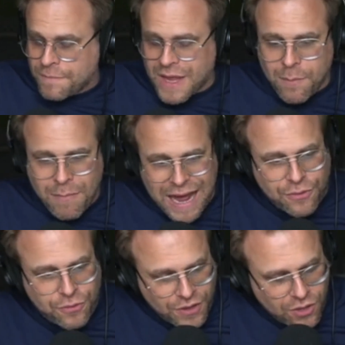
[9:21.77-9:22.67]
Now, my
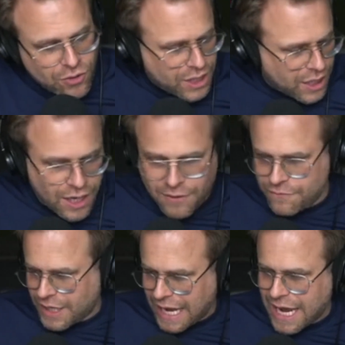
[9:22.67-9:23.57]
theory
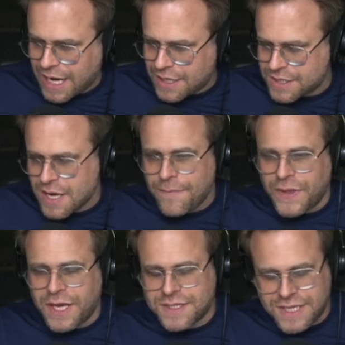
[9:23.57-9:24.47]
of the case
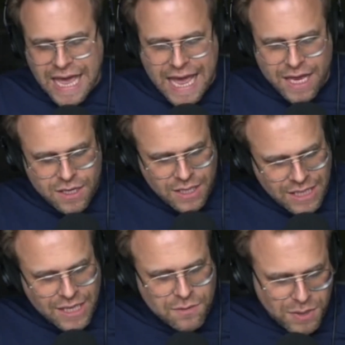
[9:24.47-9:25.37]
is that
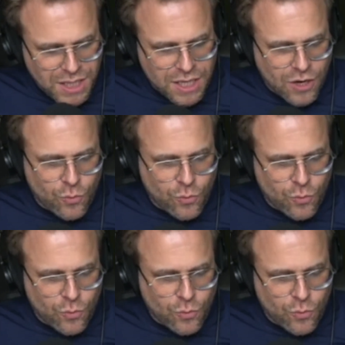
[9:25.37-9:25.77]
in media,